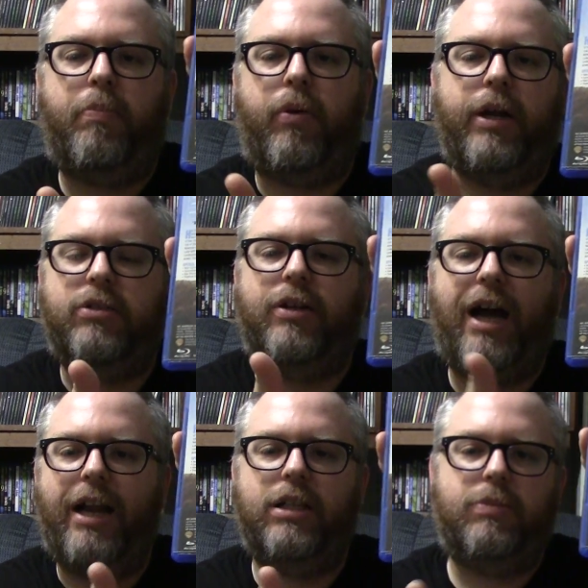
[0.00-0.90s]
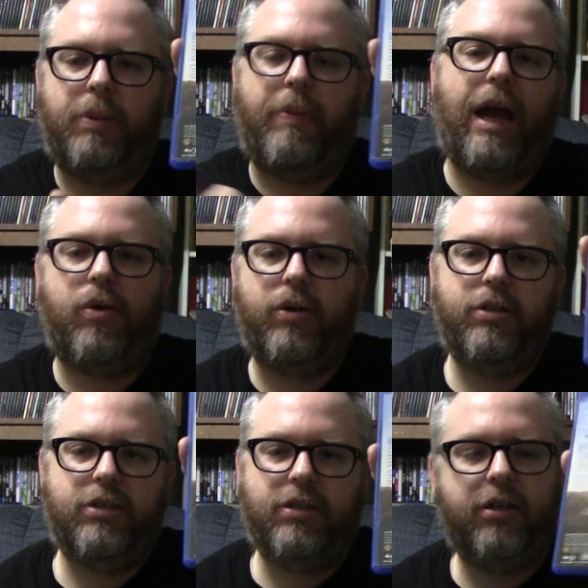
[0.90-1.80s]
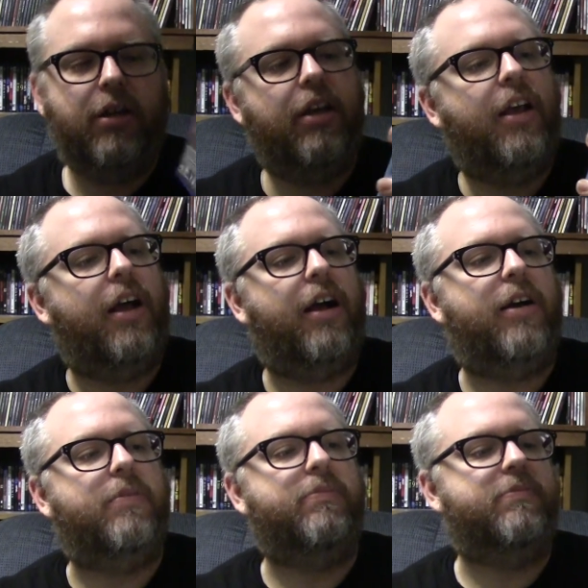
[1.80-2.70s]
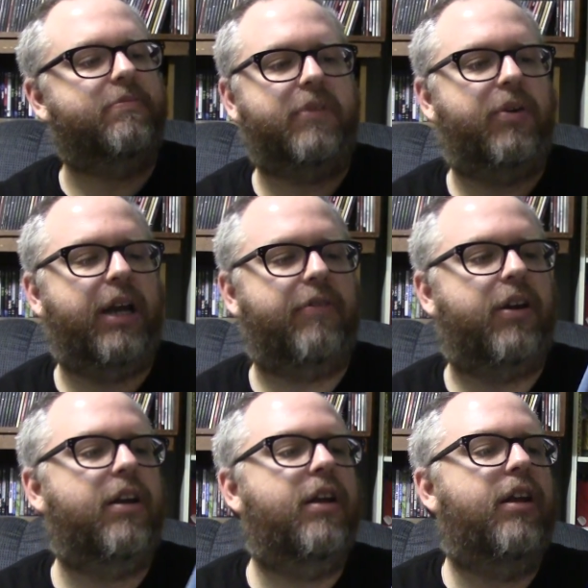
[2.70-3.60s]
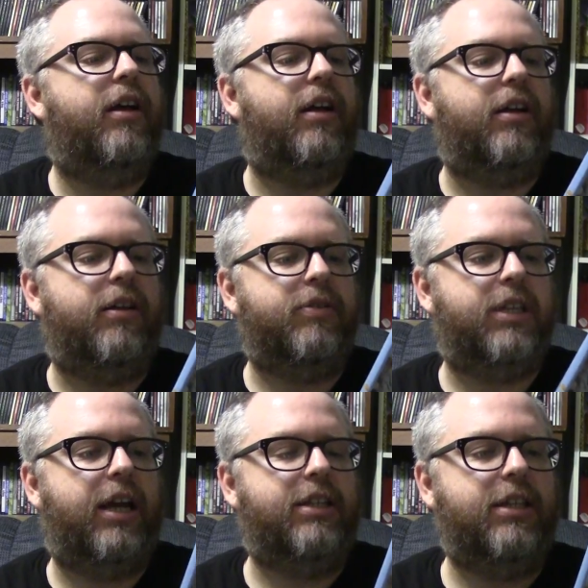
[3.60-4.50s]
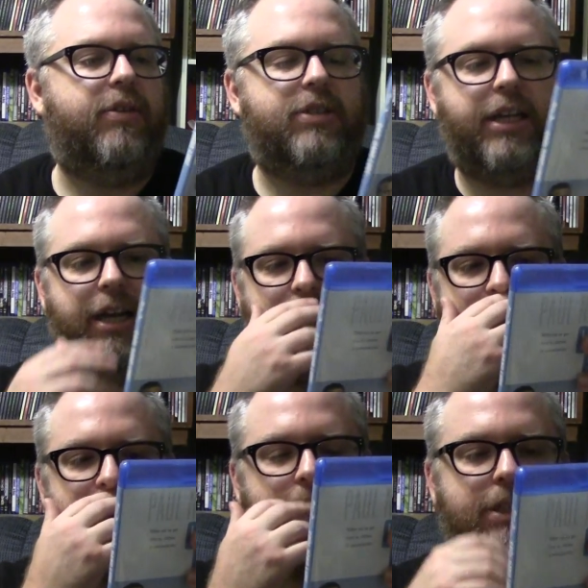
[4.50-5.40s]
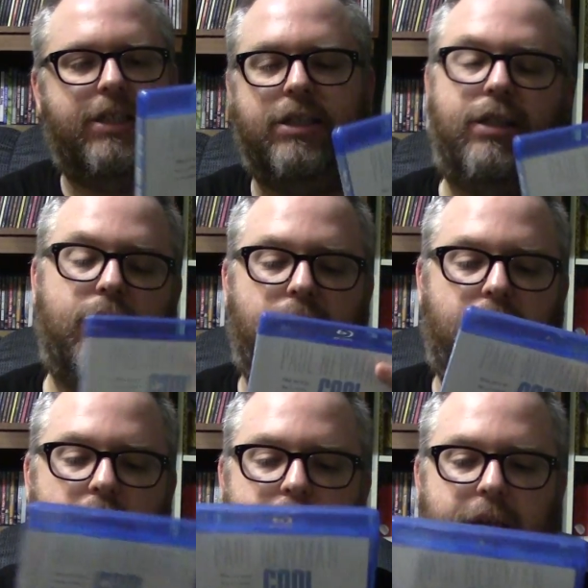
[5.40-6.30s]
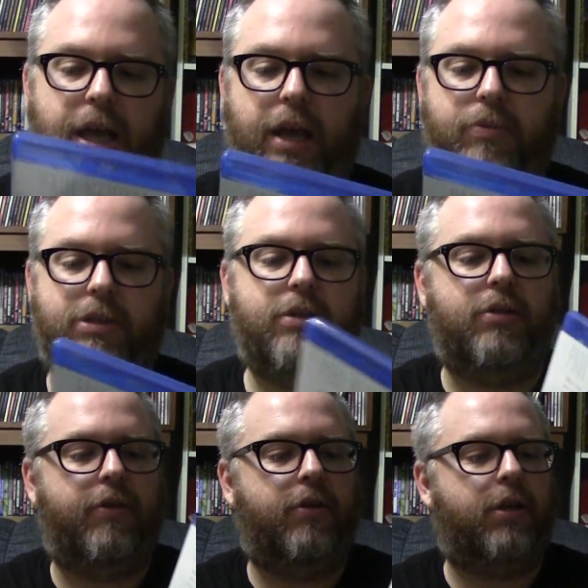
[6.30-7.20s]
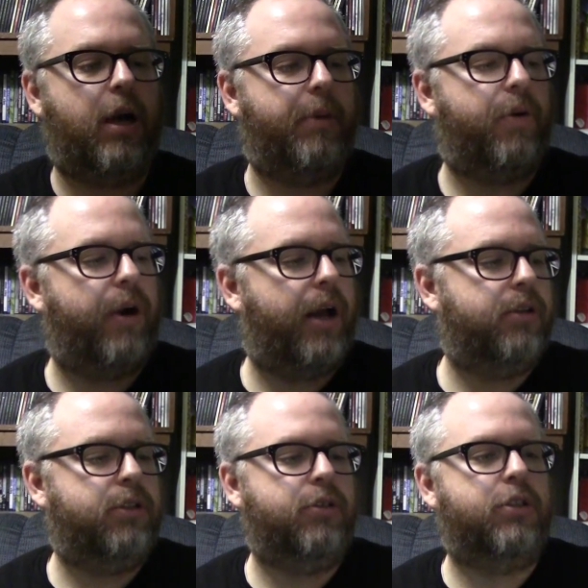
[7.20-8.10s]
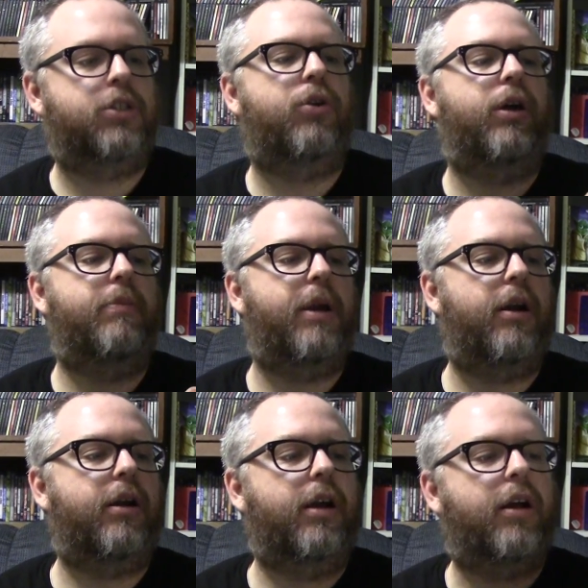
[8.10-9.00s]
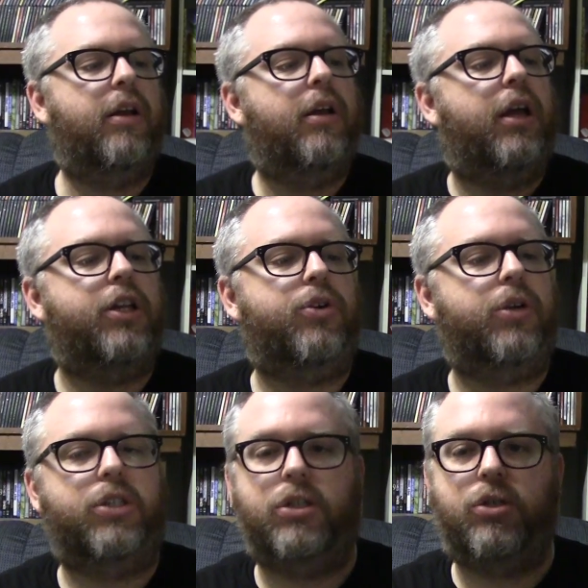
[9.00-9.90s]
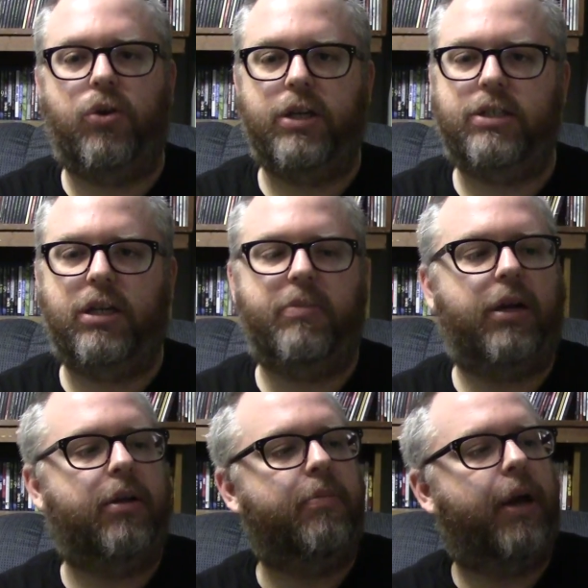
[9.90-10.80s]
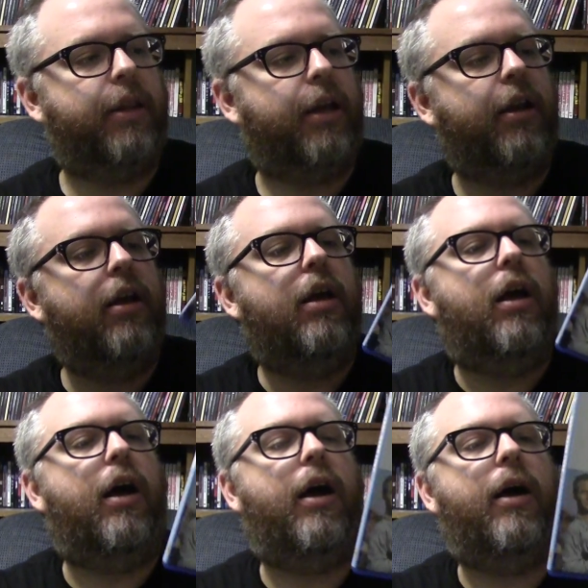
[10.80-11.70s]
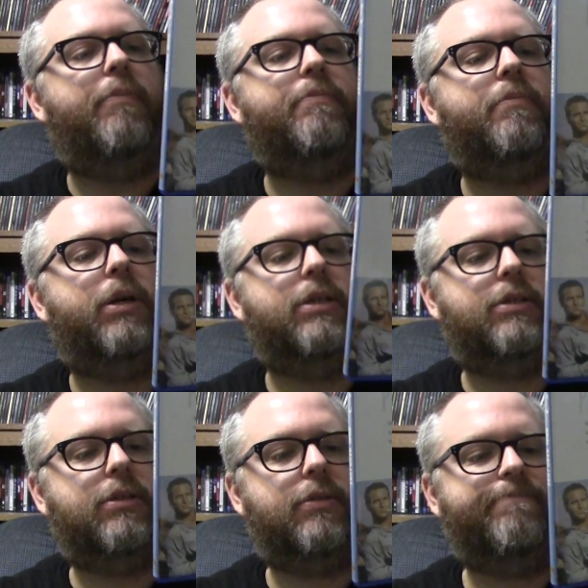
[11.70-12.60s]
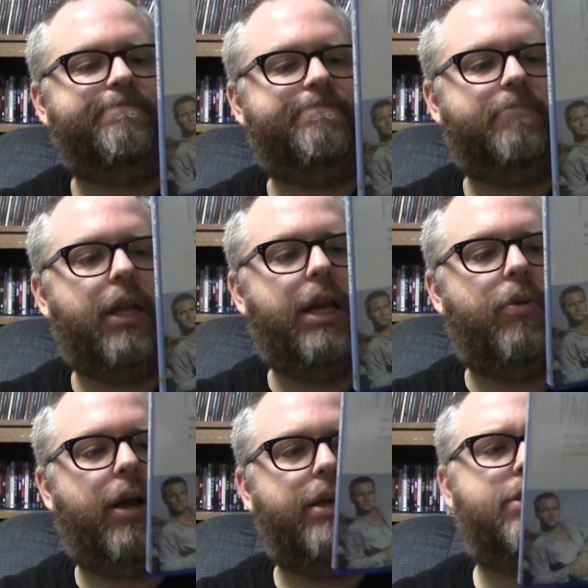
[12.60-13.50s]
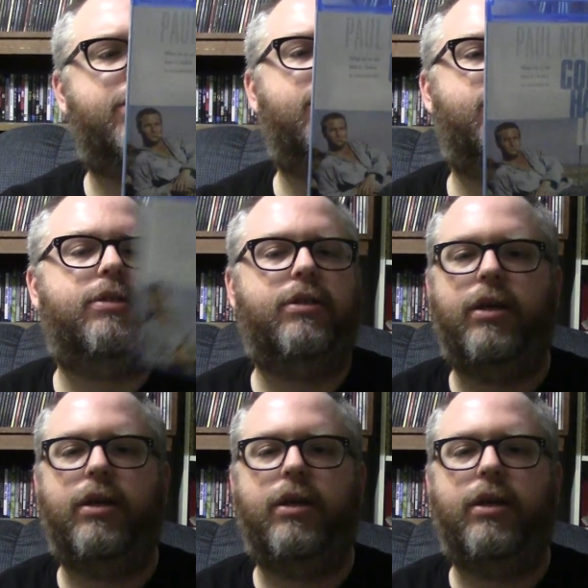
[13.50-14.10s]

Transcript: parental guidance, but backwards. Um, whatever. Uh, it was the nineteen. It was late nineteen sixties, and the M P A was coming around to destroy America and destroy cinema by then. Um, but anyways,